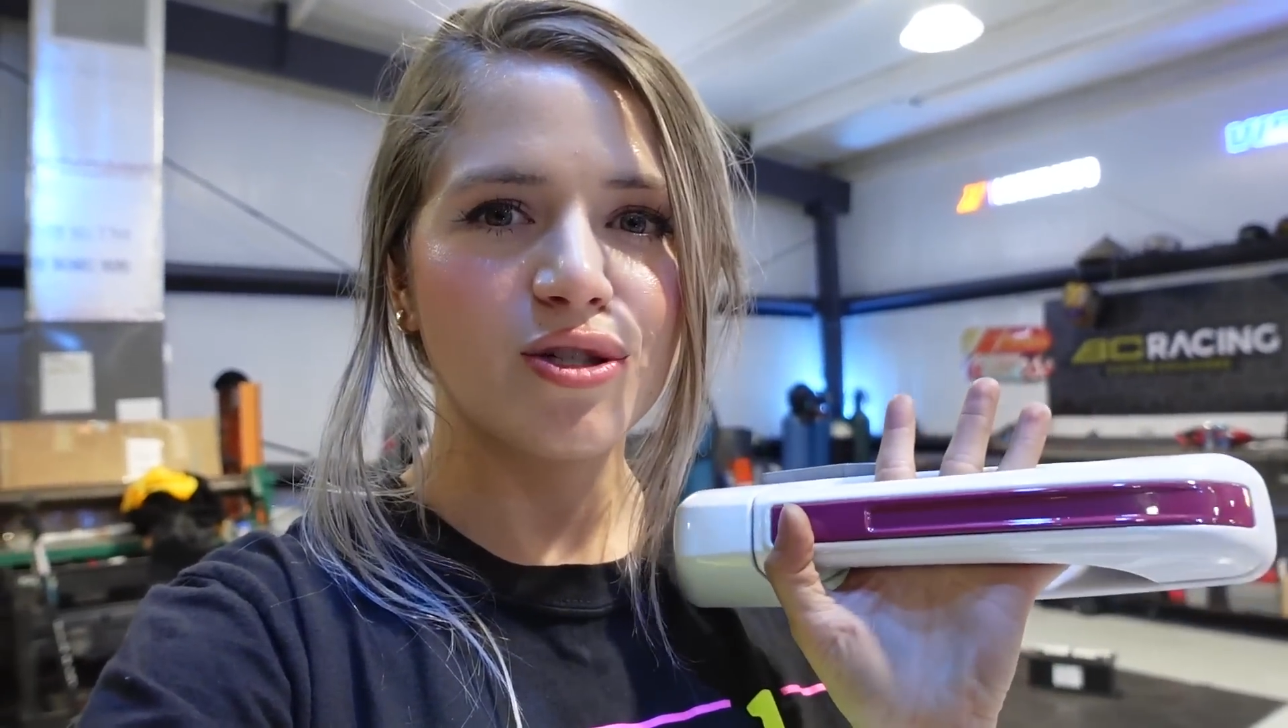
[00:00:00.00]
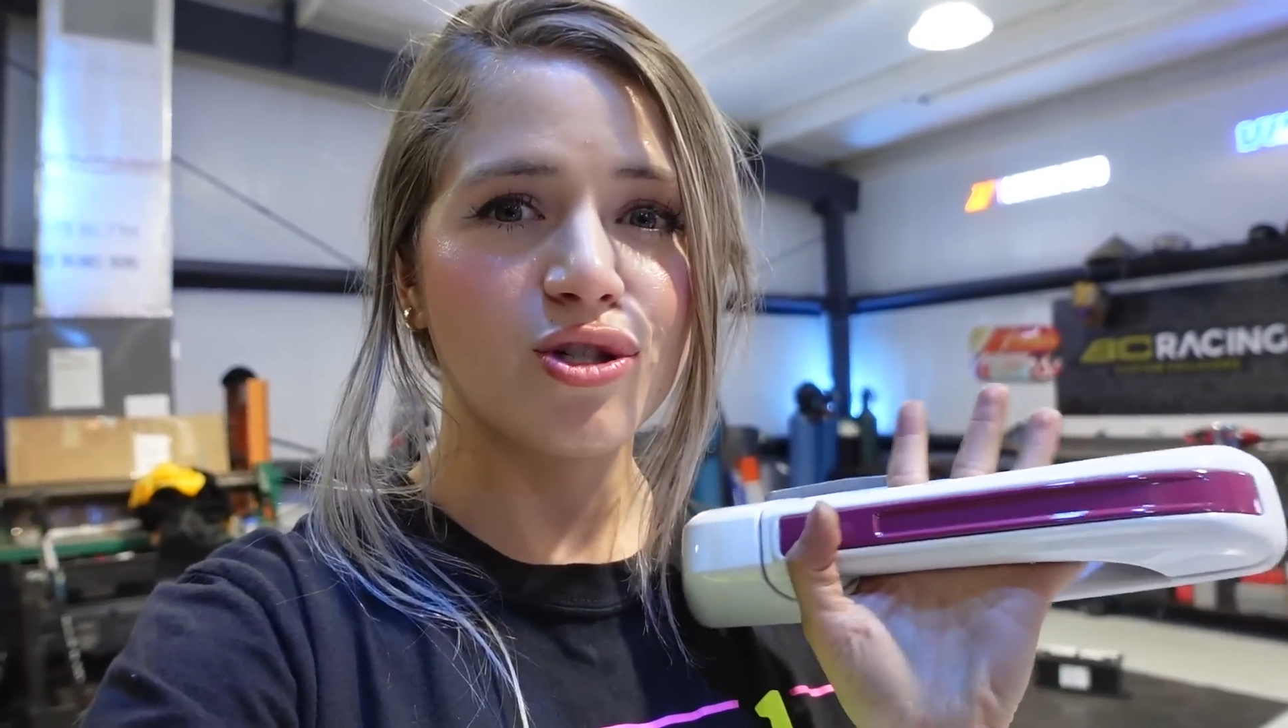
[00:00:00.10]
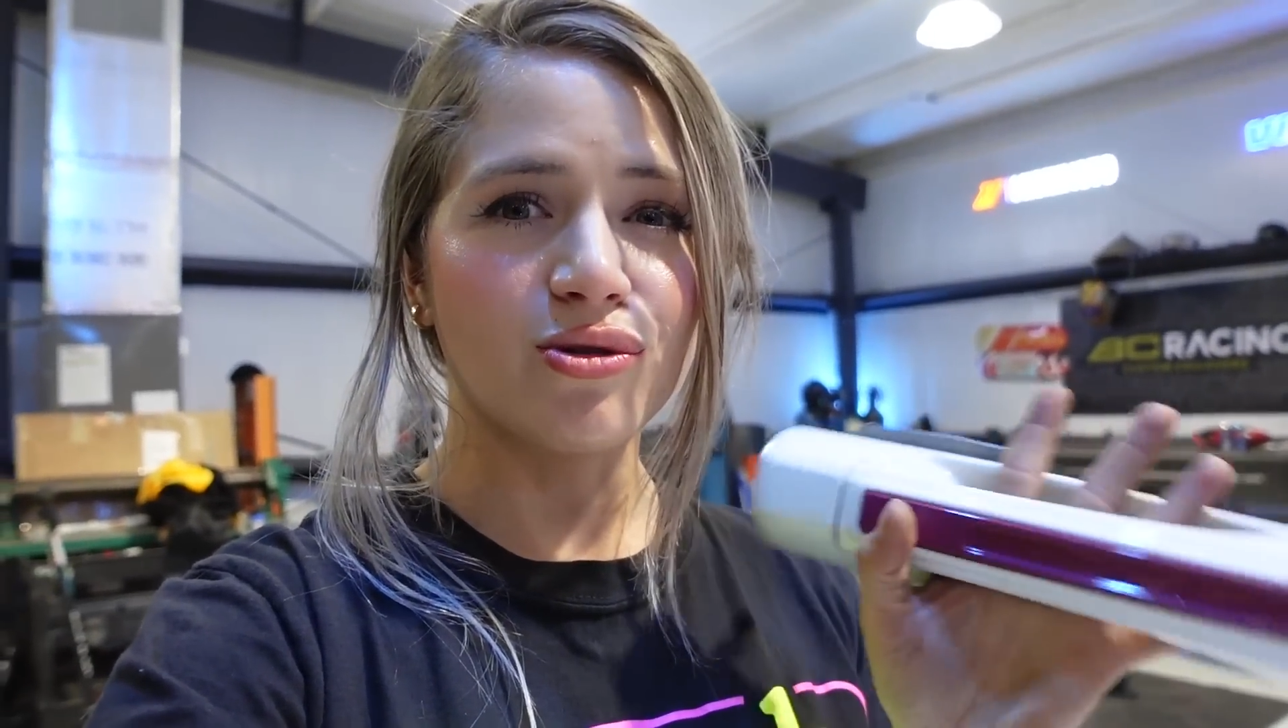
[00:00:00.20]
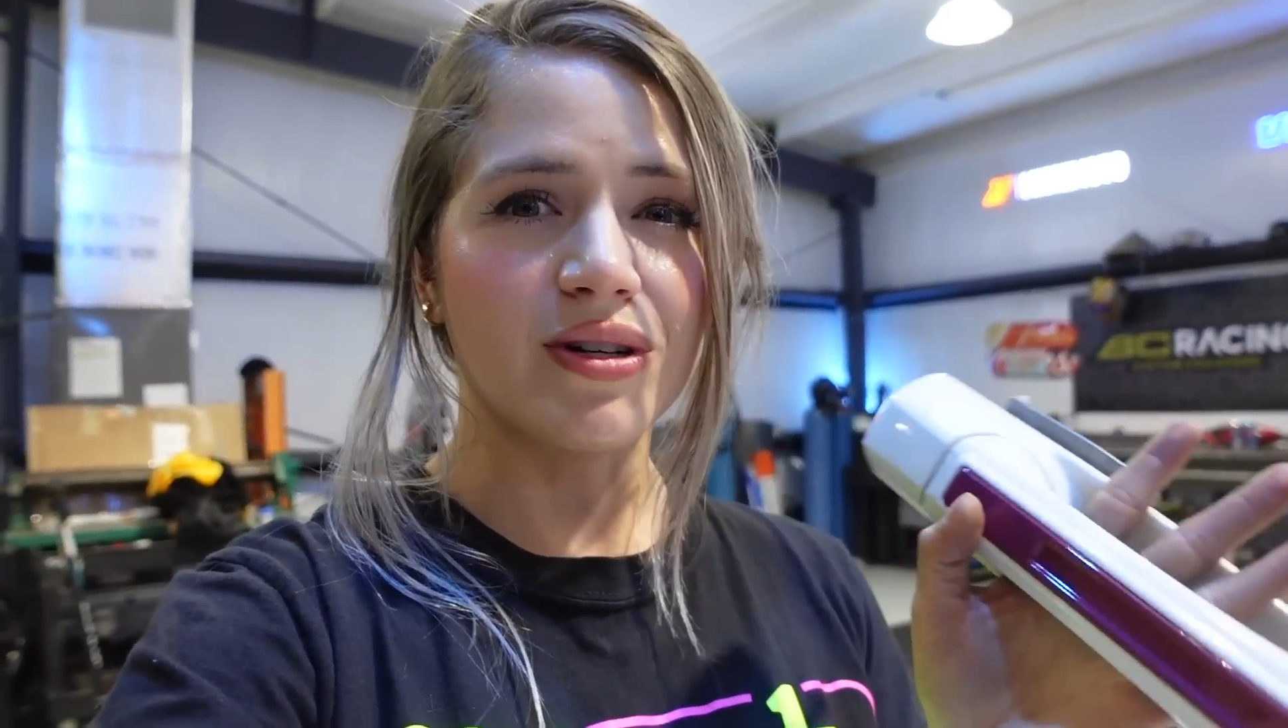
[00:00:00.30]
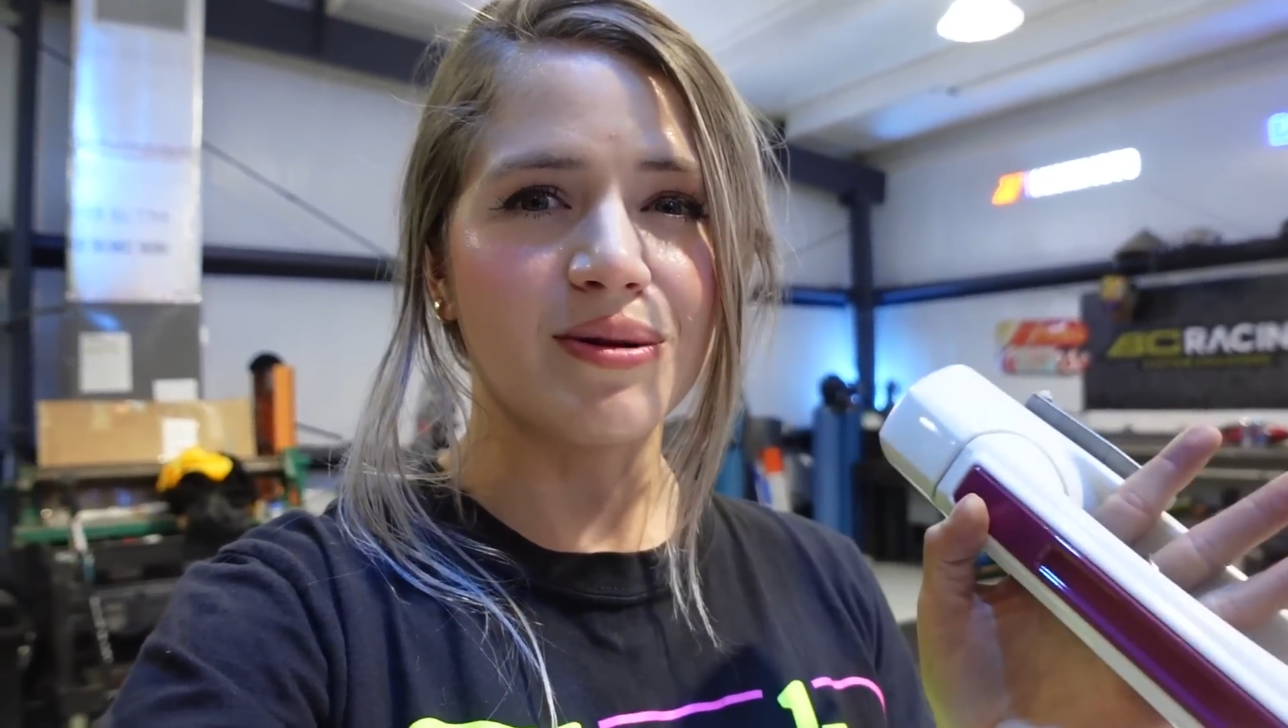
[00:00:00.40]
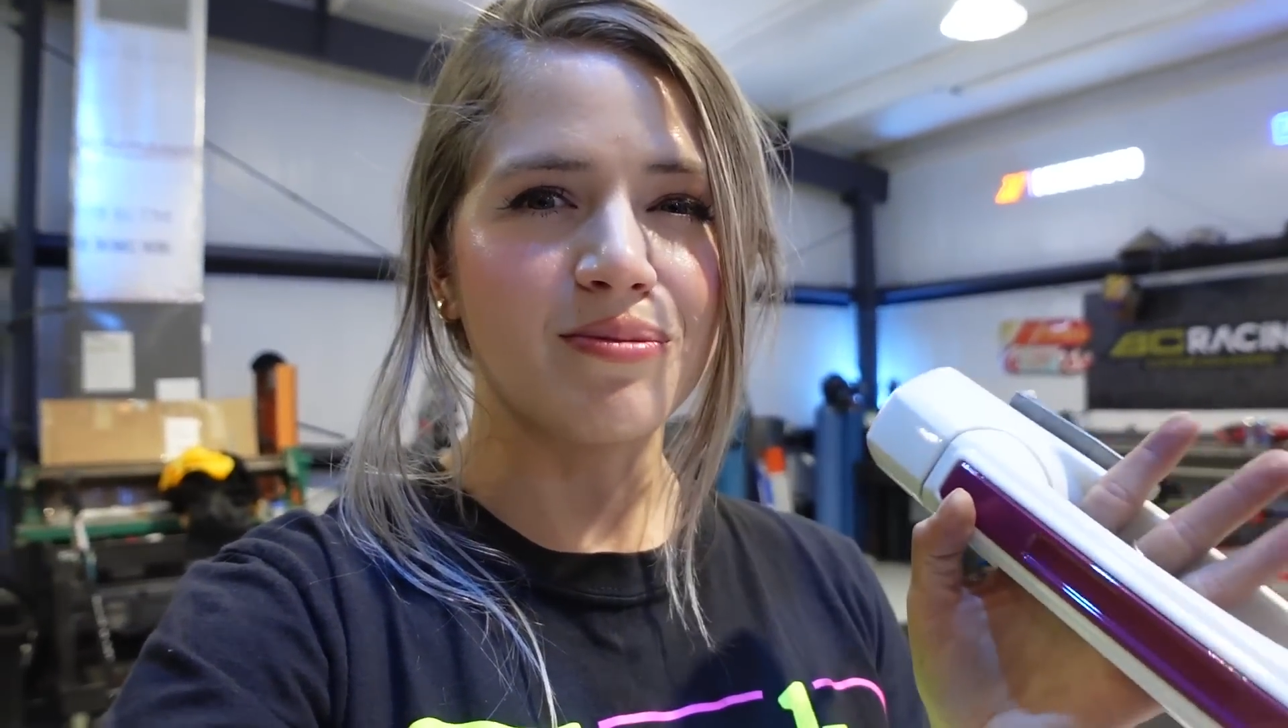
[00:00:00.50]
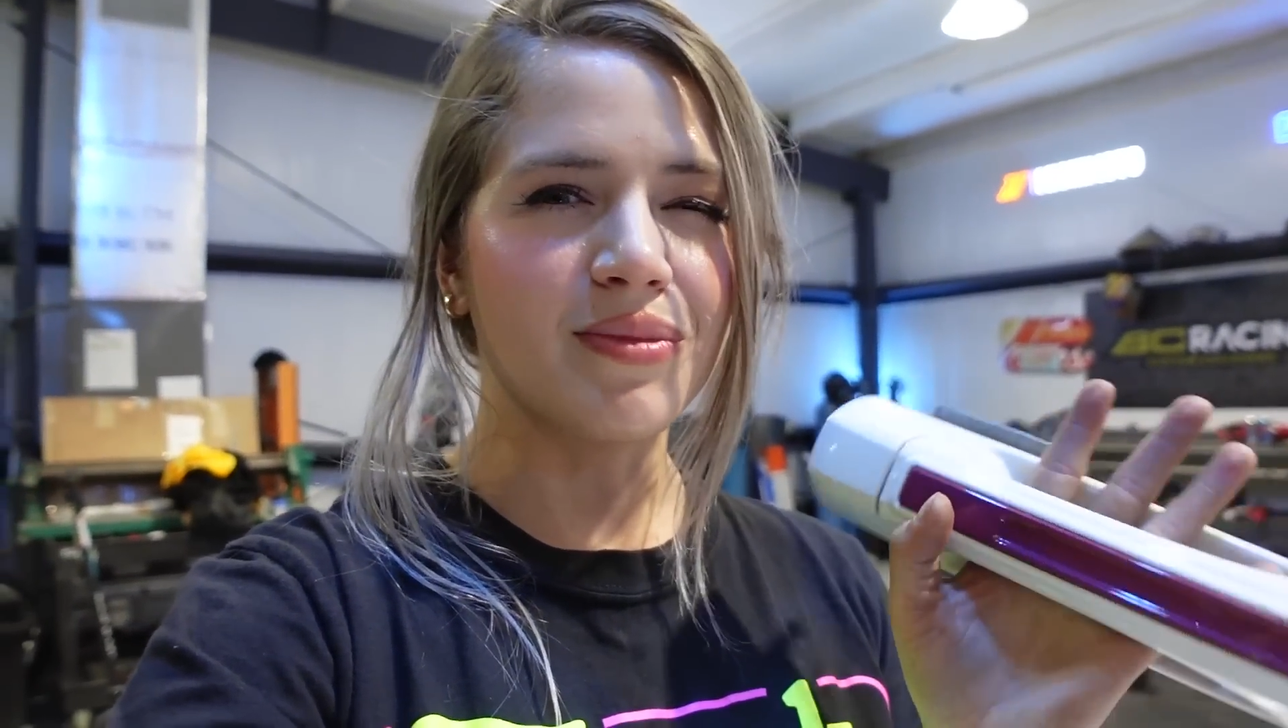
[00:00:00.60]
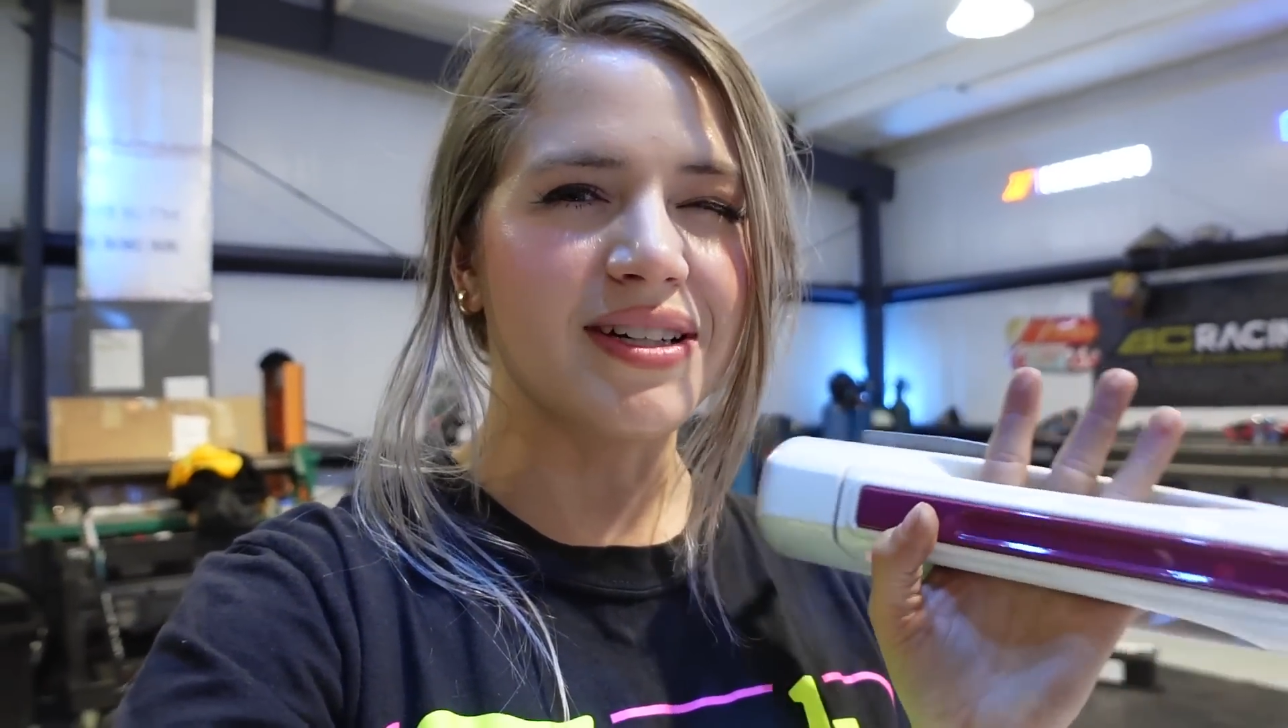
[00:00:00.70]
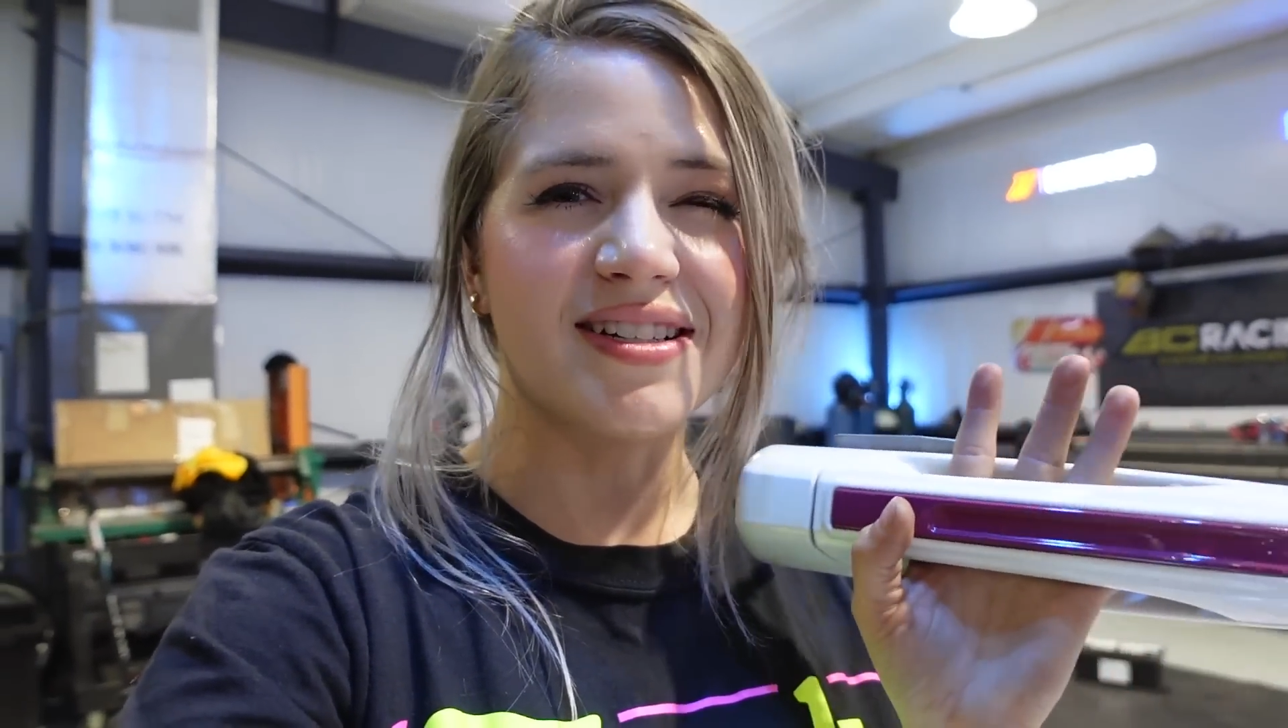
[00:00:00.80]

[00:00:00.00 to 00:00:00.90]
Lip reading: trim like